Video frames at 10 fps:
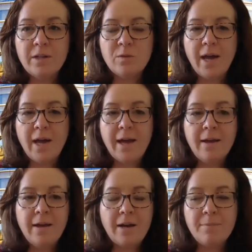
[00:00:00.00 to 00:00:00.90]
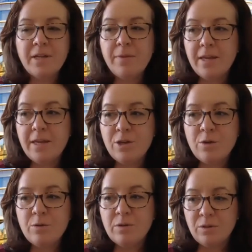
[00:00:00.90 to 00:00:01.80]
where, and I'm thinking the
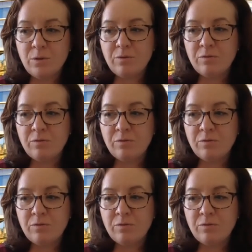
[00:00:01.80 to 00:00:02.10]
EU's sort of,